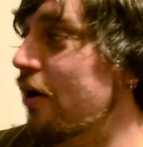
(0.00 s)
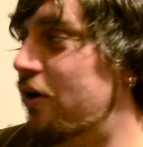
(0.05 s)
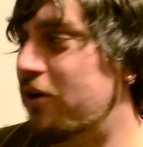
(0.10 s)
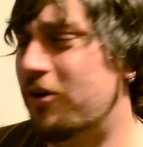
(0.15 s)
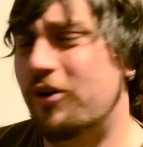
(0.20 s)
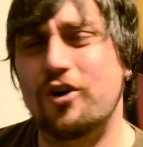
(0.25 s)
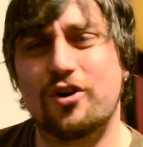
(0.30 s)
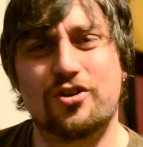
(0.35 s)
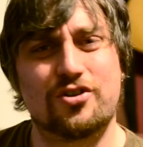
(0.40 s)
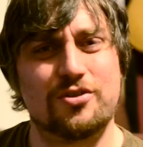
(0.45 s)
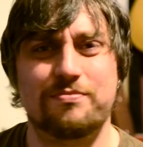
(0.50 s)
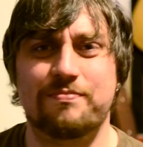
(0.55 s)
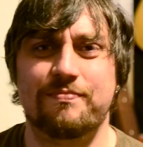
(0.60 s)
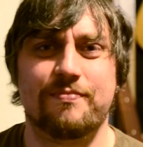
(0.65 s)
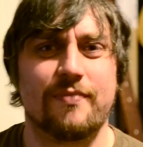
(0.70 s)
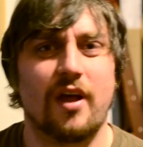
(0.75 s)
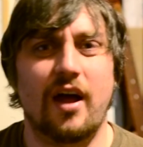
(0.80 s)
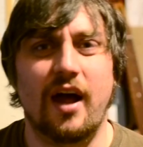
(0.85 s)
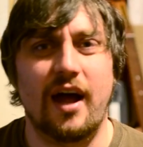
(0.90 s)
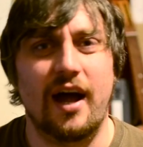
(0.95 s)
Awesome.
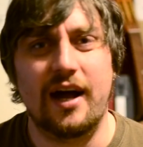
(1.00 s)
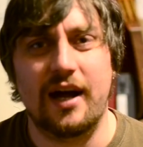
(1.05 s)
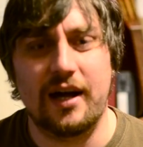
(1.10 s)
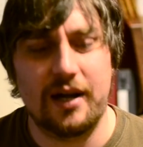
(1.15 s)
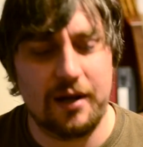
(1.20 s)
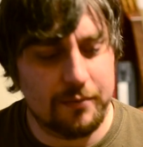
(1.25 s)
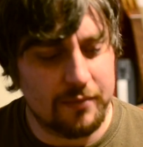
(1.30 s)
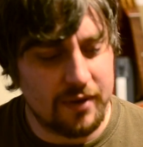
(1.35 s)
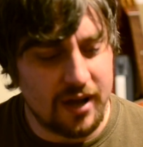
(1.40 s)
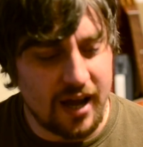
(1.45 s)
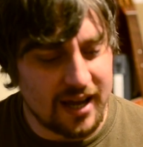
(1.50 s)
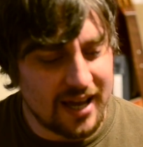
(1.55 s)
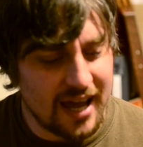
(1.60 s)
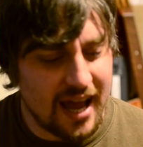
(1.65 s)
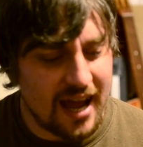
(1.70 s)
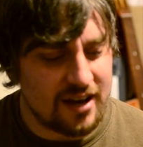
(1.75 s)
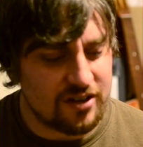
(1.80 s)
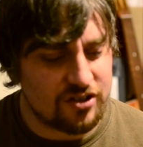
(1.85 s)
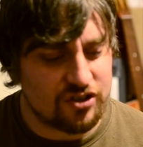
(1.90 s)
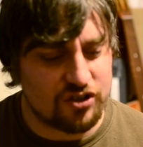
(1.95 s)

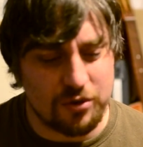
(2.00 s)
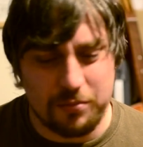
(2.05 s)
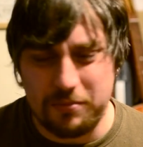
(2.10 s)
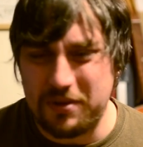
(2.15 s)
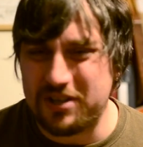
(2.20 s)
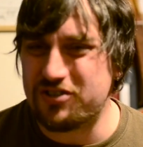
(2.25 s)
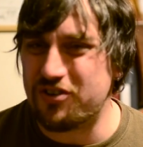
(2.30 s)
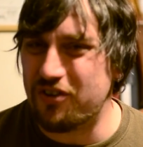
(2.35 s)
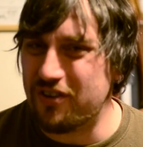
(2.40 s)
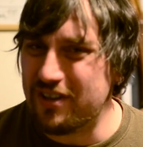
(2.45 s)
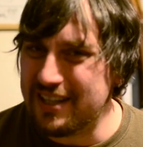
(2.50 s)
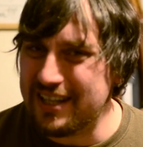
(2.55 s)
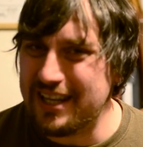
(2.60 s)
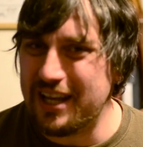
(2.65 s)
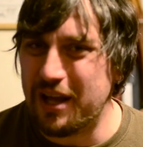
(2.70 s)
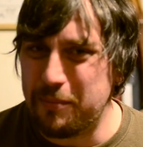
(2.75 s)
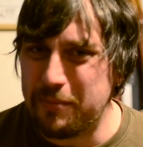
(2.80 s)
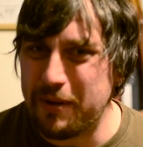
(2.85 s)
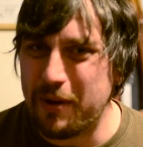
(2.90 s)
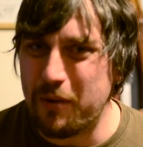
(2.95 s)
Again, some bits are a
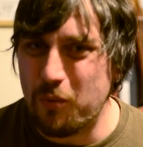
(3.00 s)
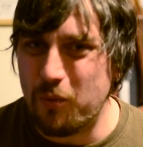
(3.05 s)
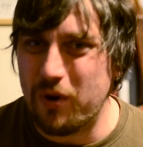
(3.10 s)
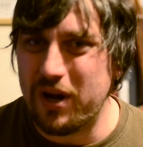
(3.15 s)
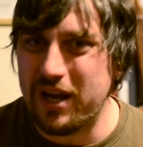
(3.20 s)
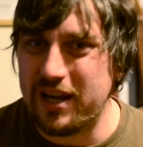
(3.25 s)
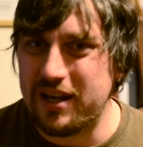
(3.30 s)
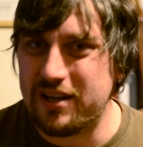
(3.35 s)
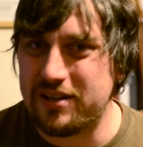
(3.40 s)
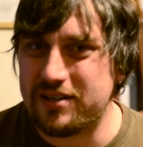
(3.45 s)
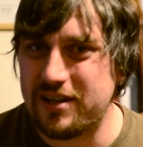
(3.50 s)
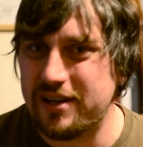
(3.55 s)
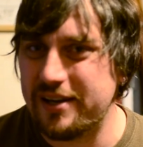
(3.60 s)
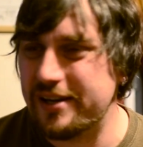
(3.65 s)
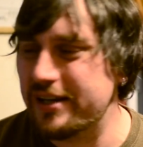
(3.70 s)
little bit weird.